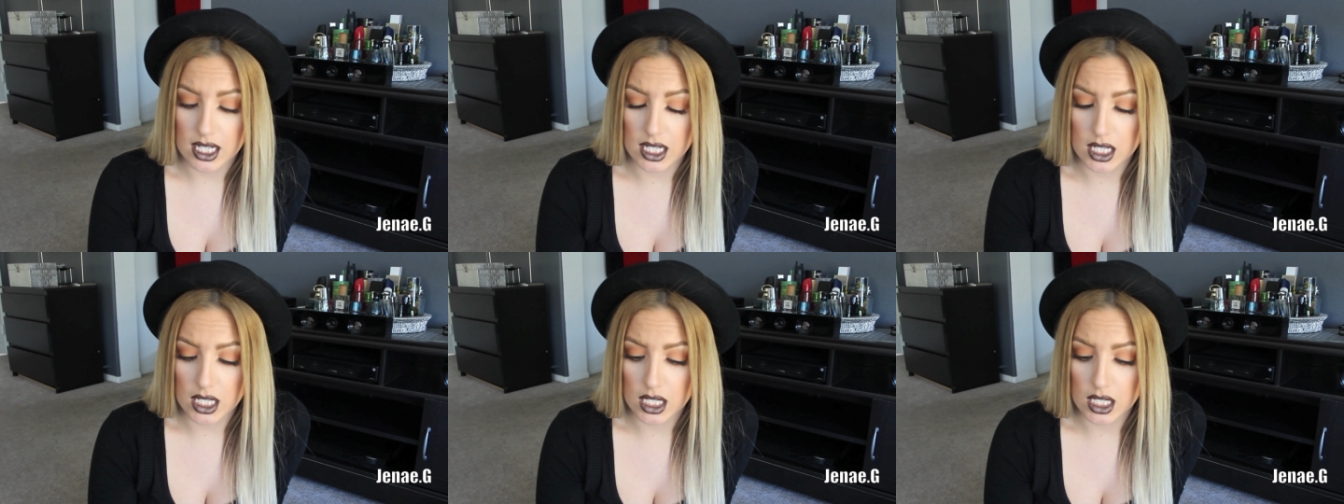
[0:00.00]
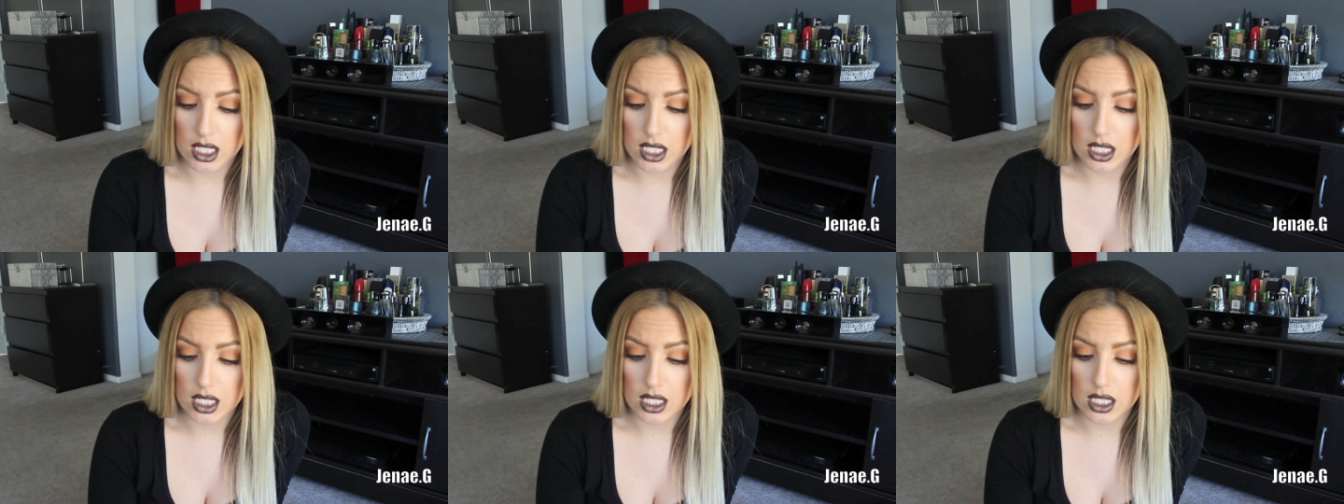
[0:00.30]

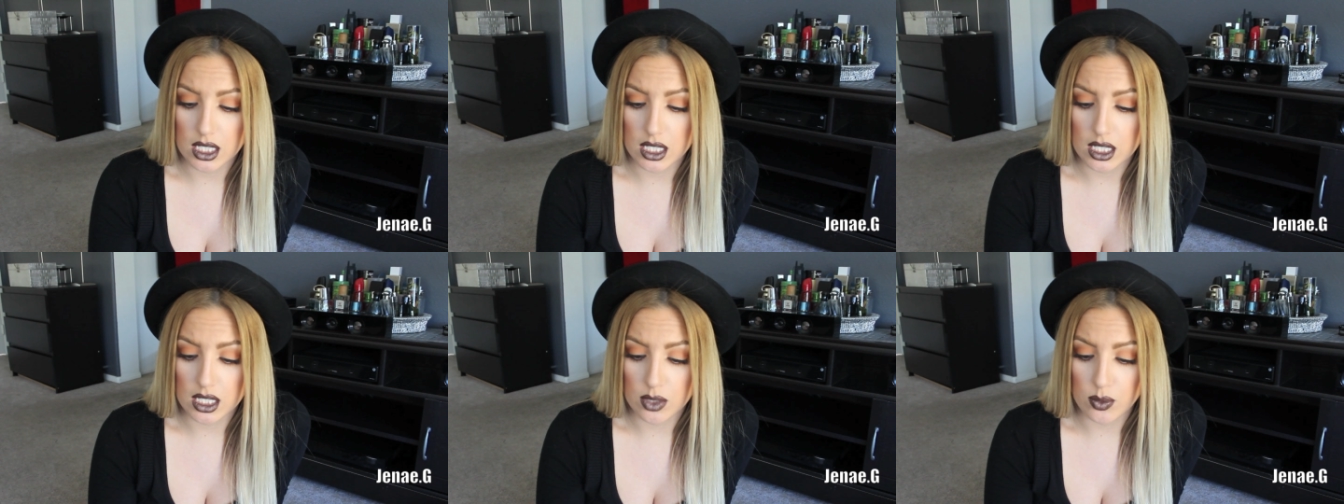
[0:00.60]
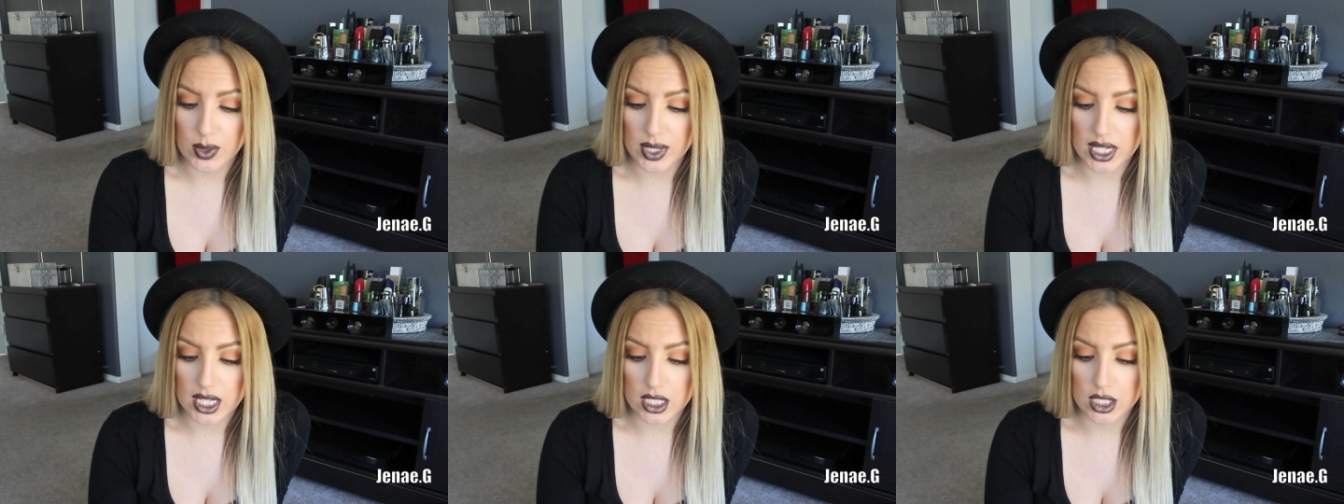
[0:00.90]
Uh,
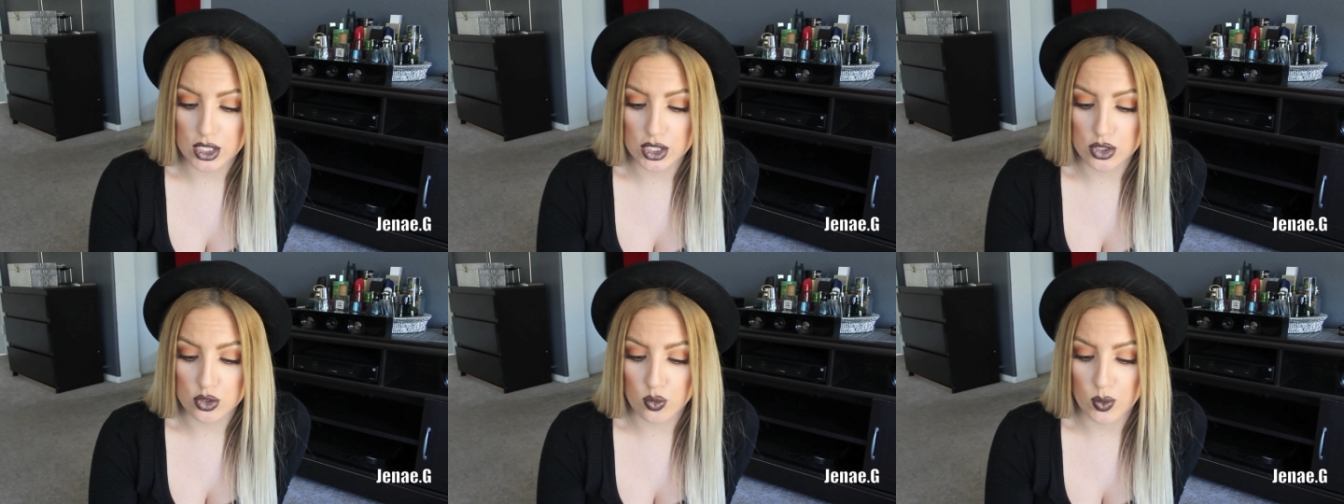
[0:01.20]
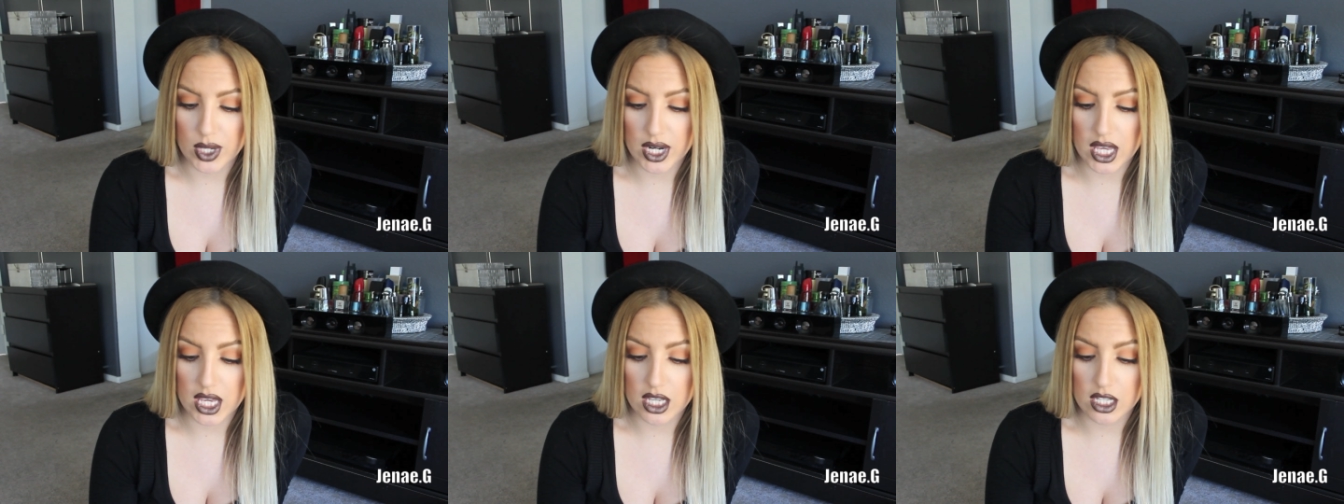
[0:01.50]
what else?
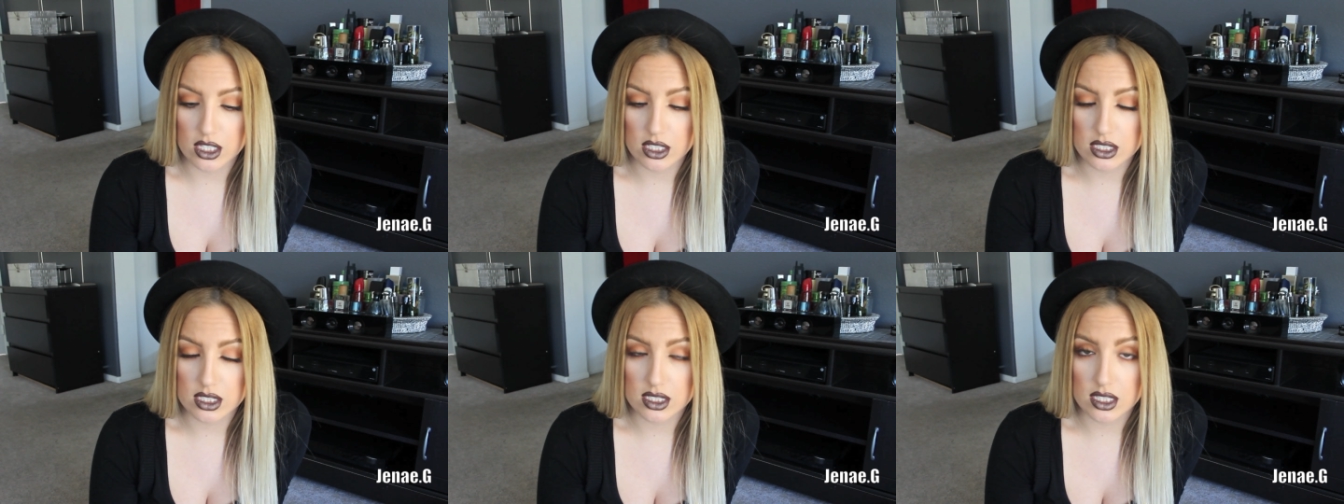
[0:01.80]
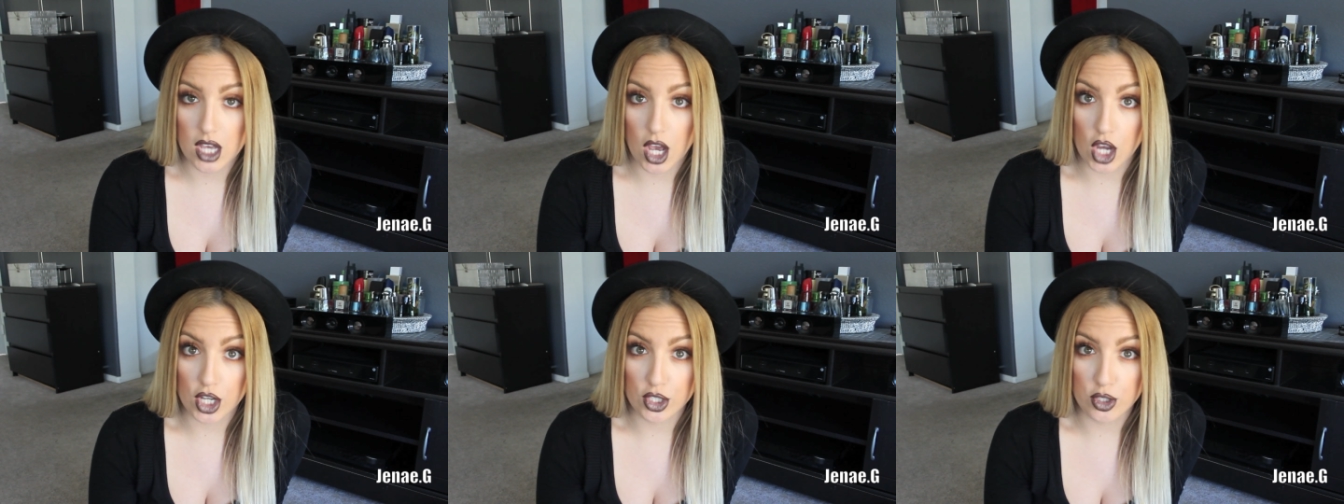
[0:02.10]
What
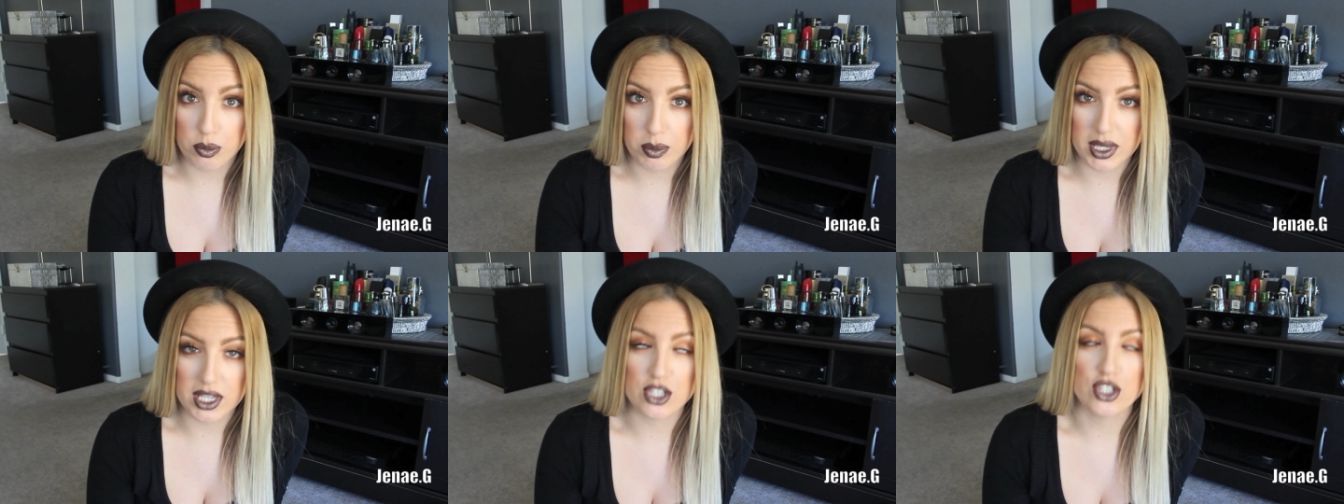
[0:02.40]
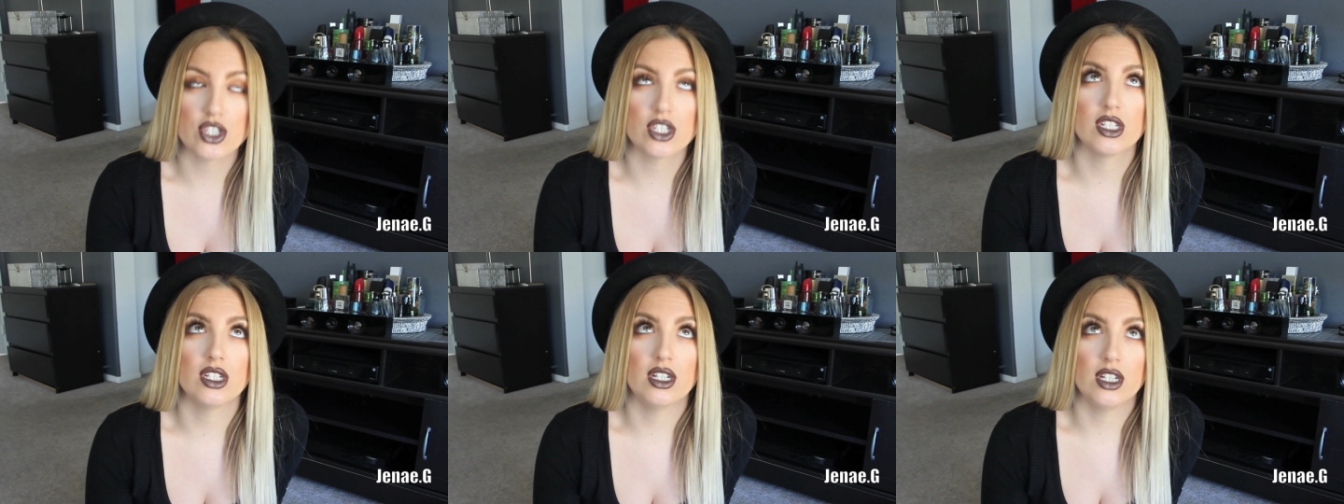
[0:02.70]
else?
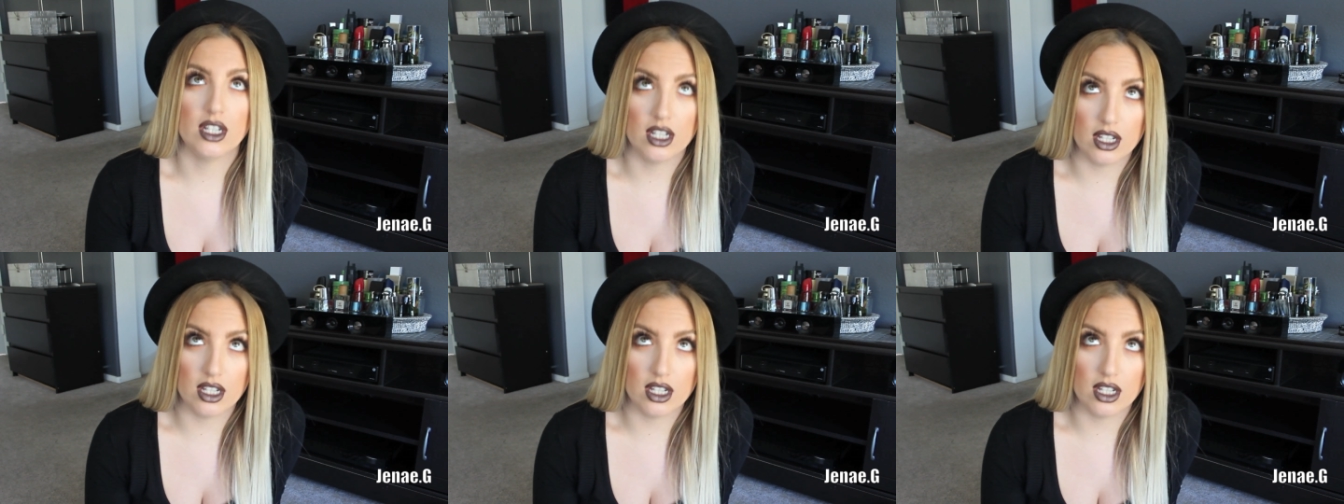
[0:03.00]
Occupation.